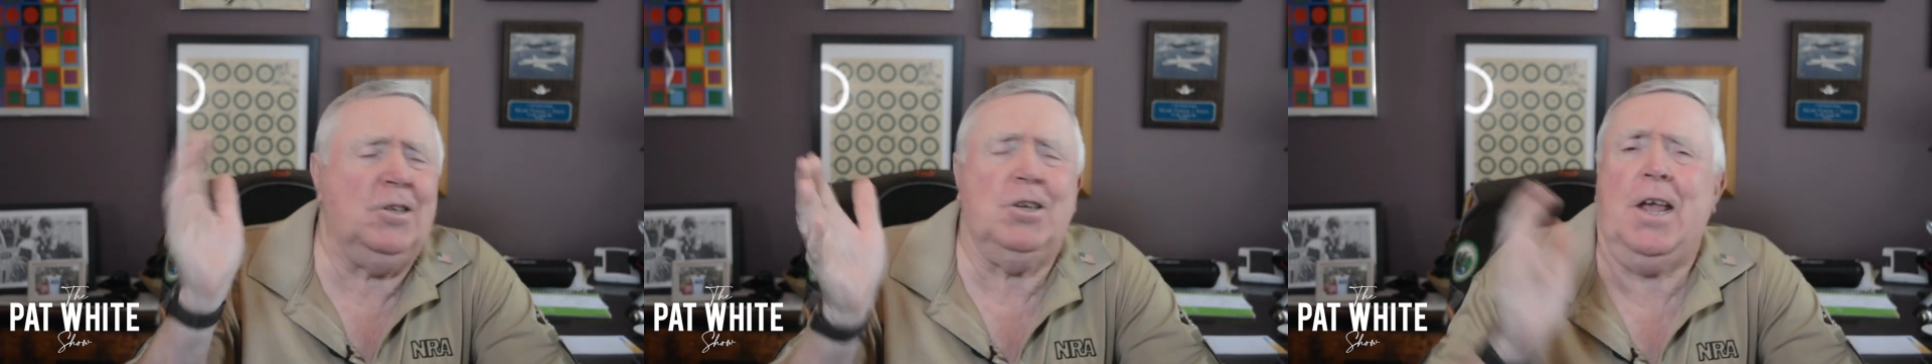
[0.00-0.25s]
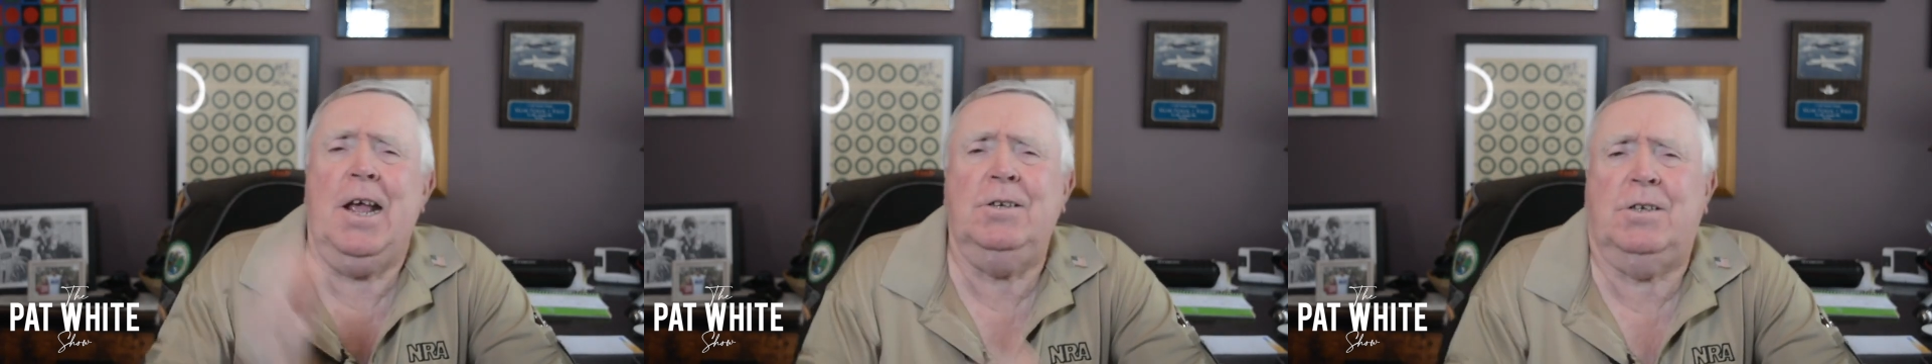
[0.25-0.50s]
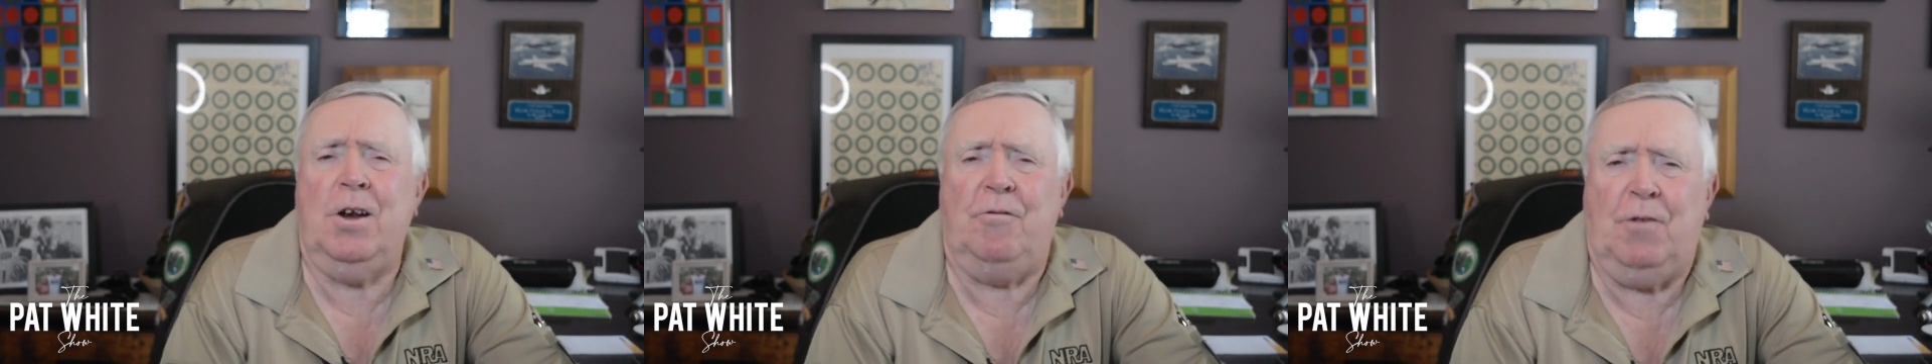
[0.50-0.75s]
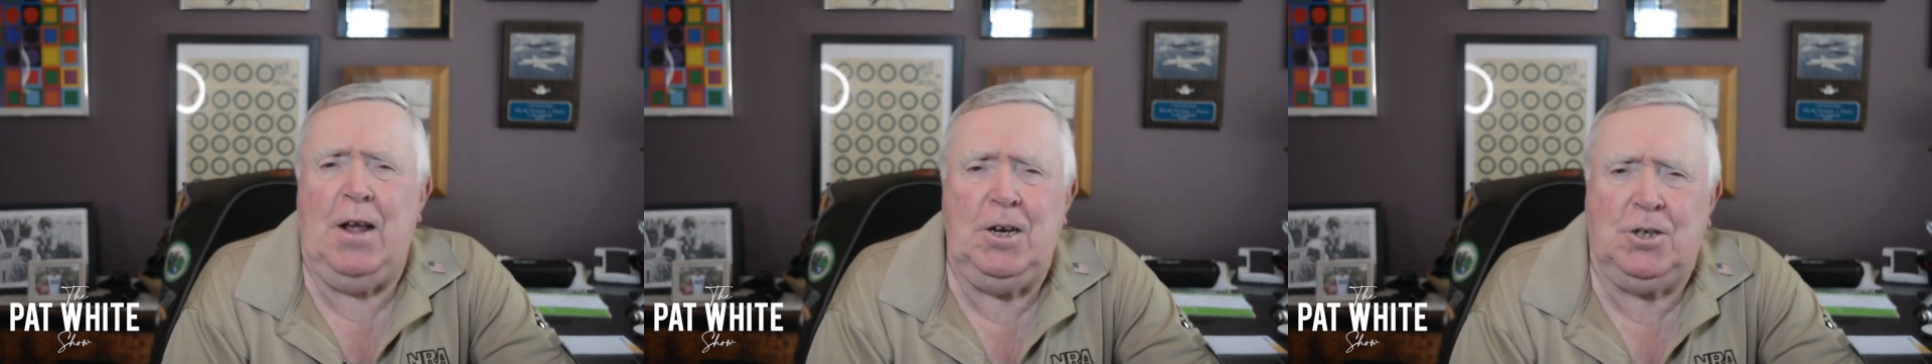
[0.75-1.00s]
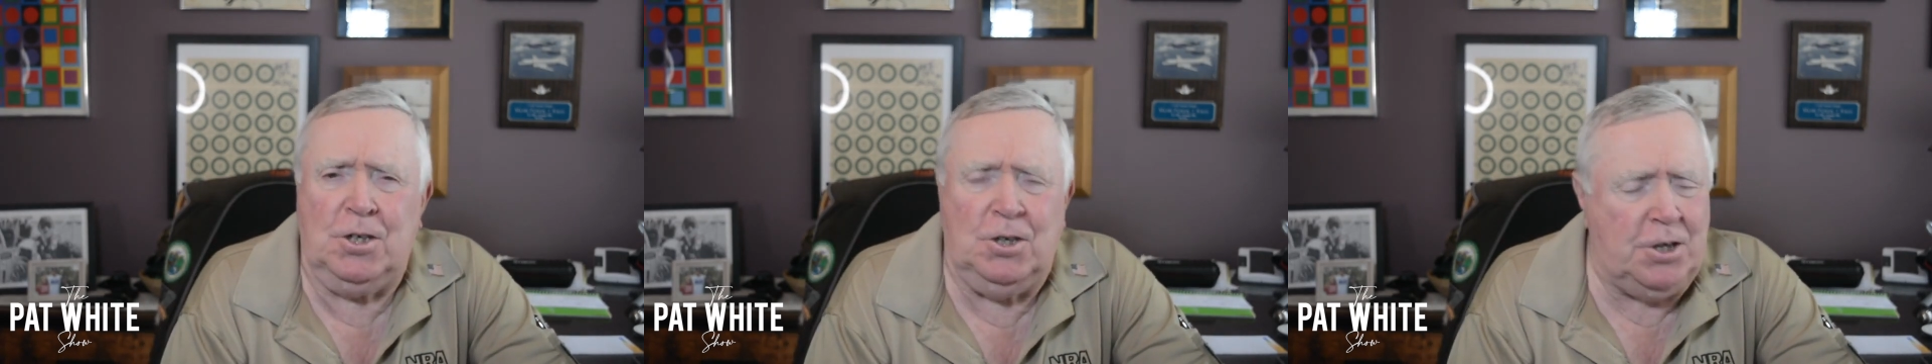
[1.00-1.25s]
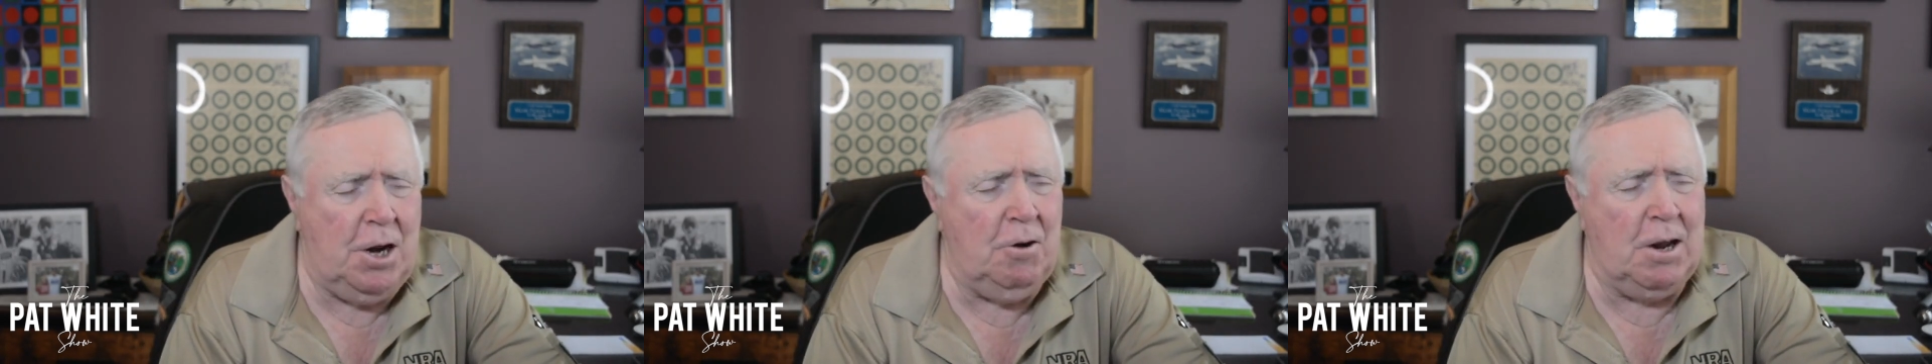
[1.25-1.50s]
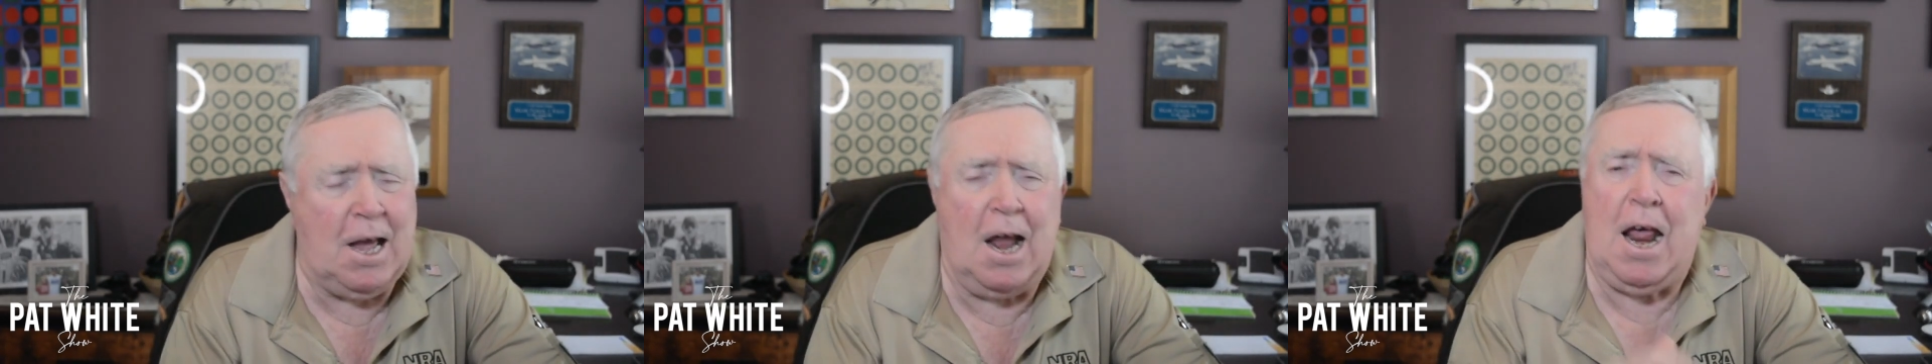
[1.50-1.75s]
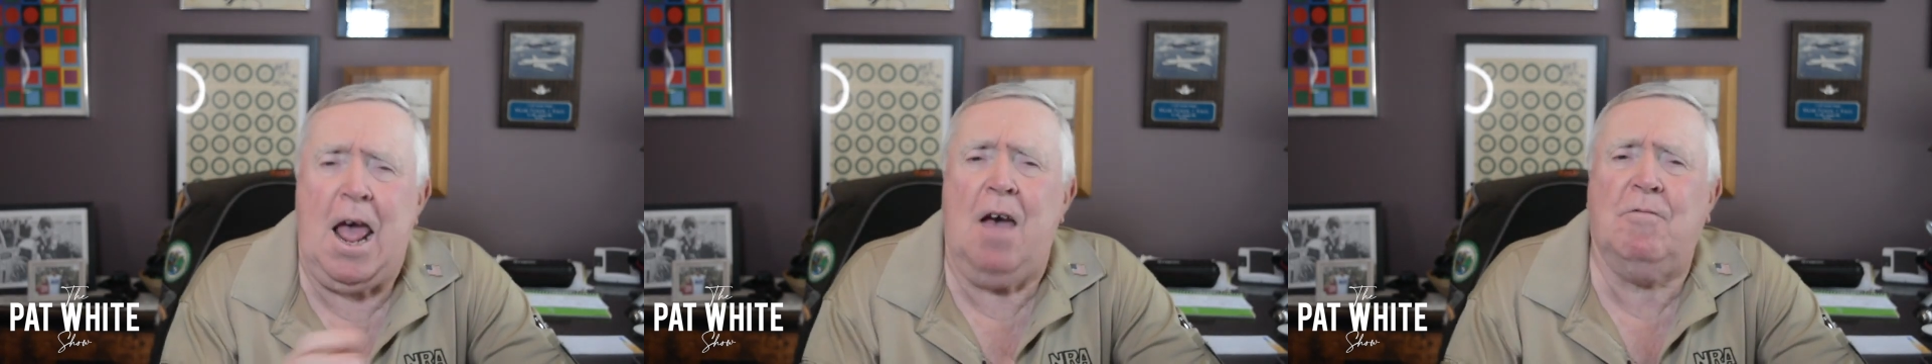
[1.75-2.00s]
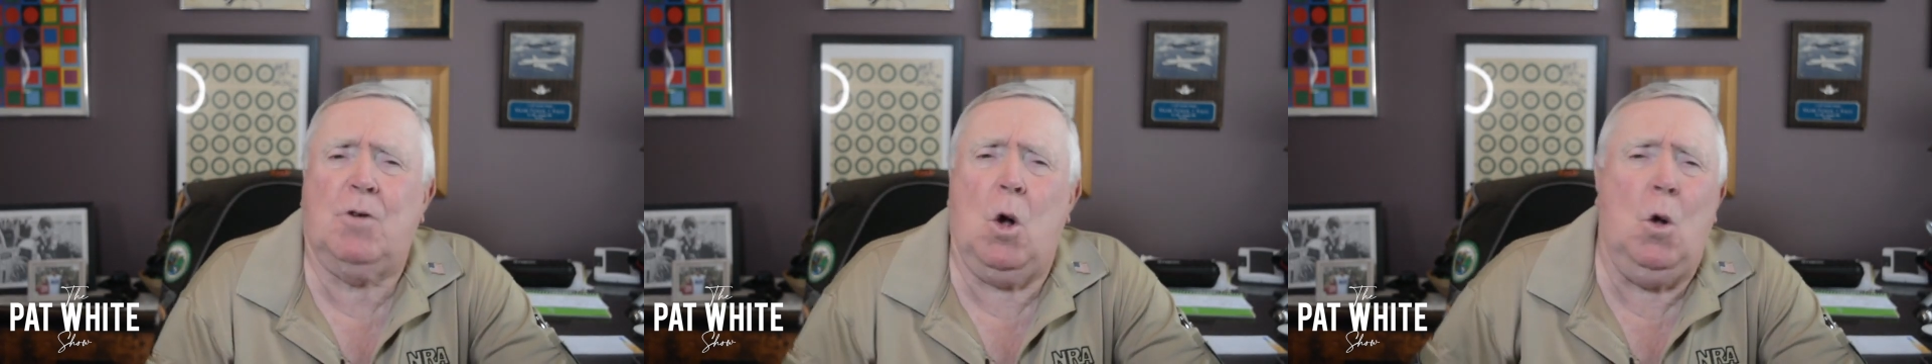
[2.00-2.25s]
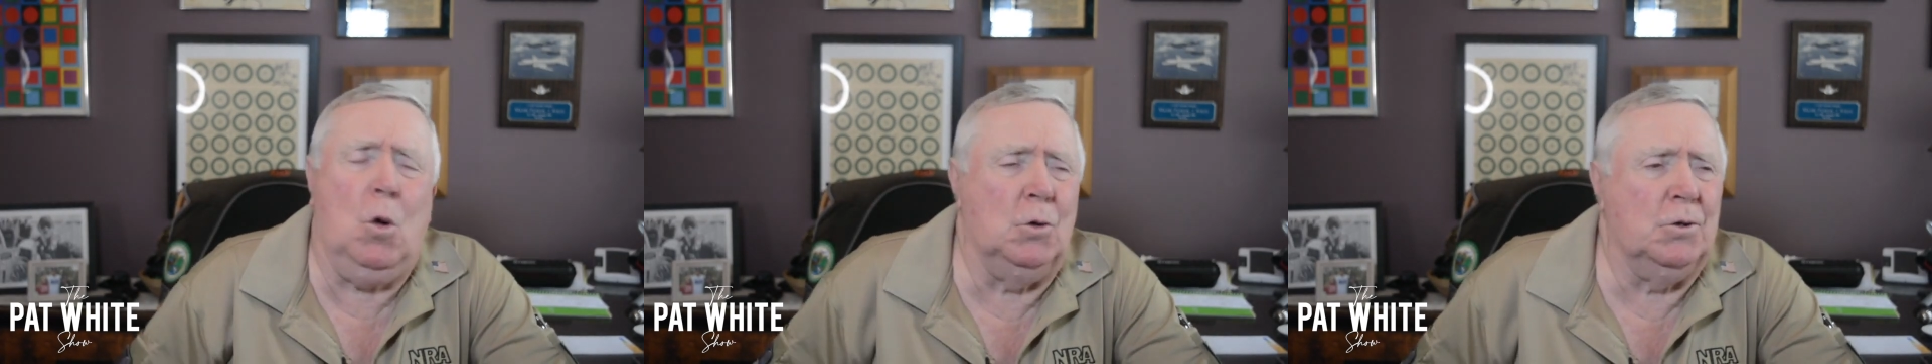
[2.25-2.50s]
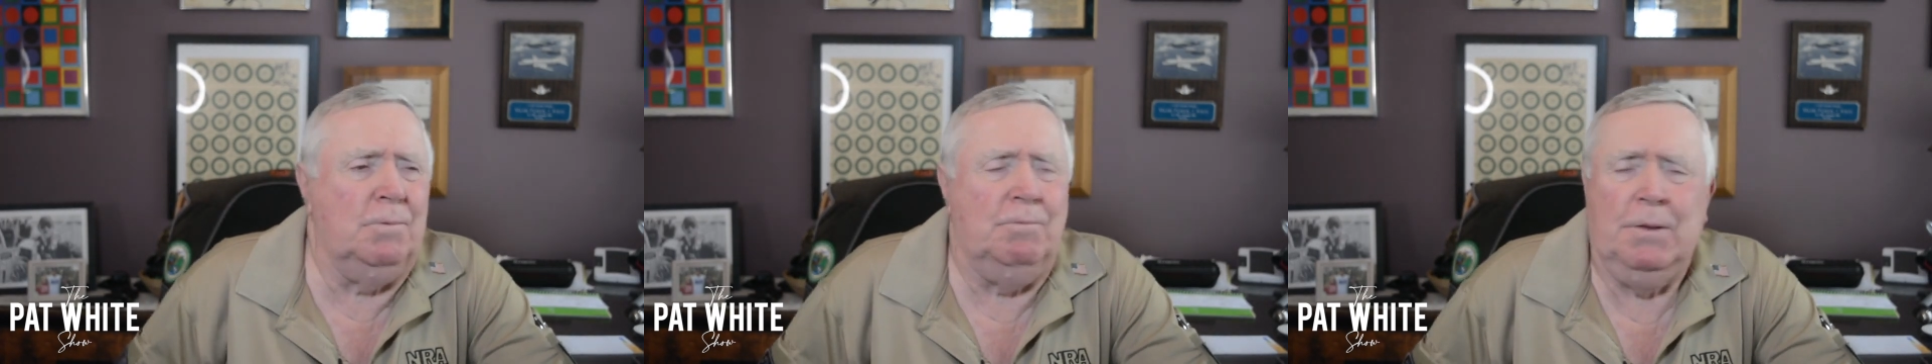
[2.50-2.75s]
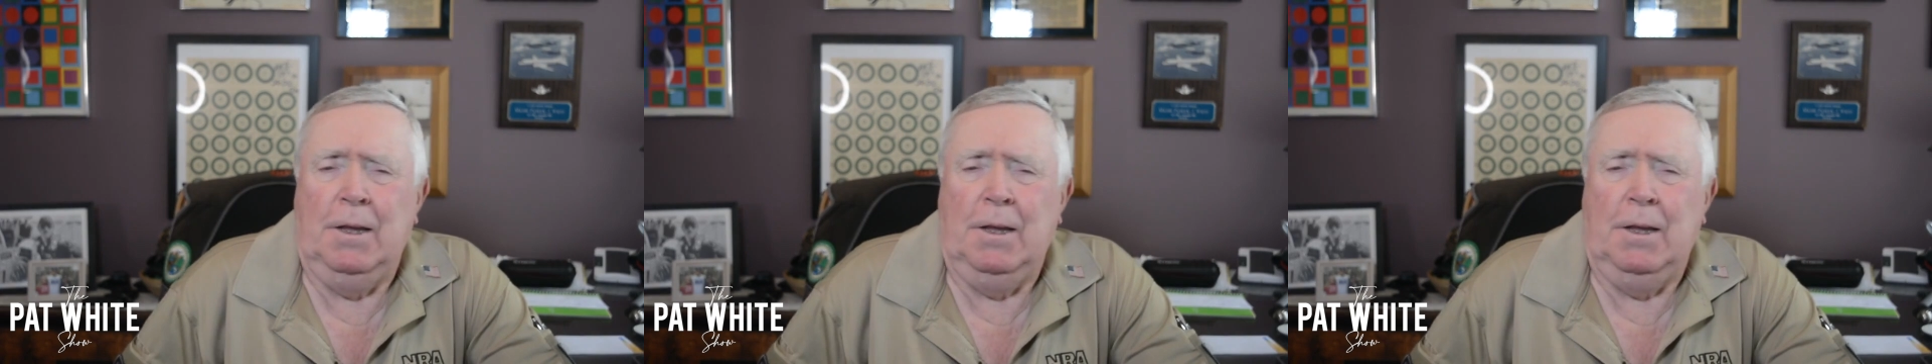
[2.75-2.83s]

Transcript: against inflation. Gee, you got to have gold.